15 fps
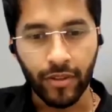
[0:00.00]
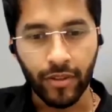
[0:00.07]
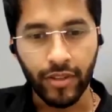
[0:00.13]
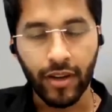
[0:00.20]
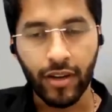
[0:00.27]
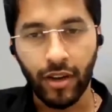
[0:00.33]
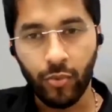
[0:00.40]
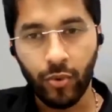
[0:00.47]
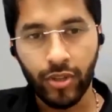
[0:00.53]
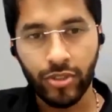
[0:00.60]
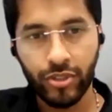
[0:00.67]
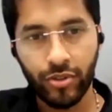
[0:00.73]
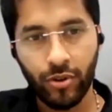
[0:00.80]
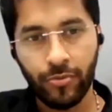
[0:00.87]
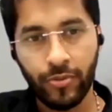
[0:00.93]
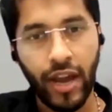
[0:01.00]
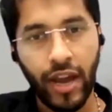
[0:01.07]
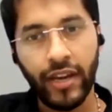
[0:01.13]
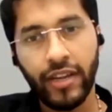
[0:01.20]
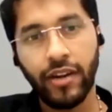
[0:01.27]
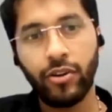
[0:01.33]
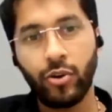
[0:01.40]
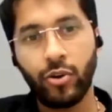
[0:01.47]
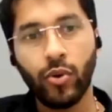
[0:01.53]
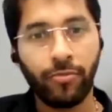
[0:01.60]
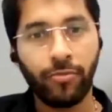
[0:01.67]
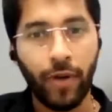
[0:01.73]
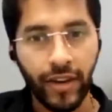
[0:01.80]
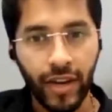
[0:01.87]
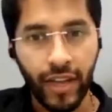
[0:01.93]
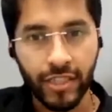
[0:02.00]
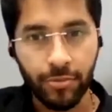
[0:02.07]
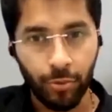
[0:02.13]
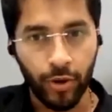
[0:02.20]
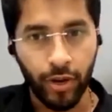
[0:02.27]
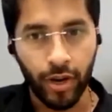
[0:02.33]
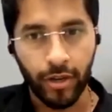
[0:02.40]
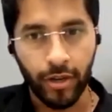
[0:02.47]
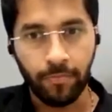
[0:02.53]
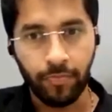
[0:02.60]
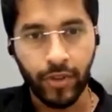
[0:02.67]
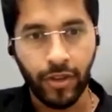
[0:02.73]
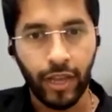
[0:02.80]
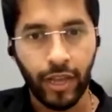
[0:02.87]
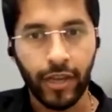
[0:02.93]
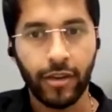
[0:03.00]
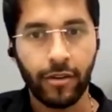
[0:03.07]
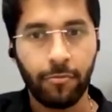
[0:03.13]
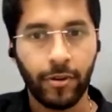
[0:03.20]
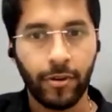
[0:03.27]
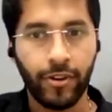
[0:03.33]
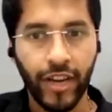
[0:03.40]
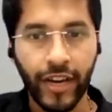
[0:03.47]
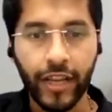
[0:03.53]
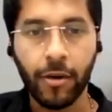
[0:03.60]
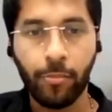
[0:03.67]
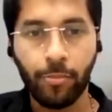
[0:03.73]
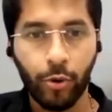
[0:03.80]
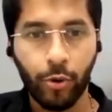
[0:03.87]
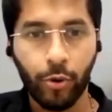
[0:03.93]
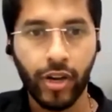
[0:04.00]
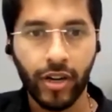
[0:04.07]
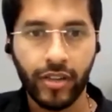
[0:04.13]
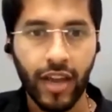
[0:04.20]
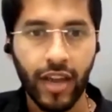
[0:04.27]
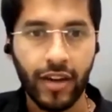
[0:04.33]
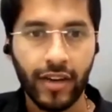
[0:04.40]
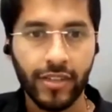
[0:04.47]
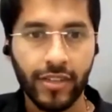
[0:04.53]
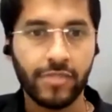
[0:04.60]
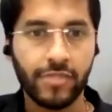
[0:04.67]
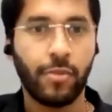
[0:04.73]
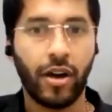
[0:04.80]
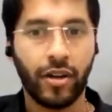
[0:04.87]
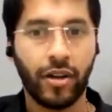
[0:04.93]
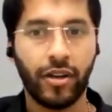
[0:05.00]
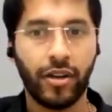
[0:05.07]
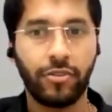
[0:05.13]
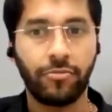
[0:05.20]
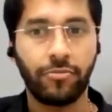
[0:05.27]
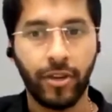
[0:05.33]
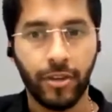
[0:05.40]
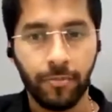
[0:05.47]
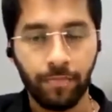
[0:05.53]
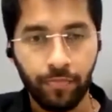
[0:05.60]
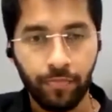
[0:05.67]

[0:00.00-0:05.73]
conversion of an idea to a finalized product, like creating a product that is market fit.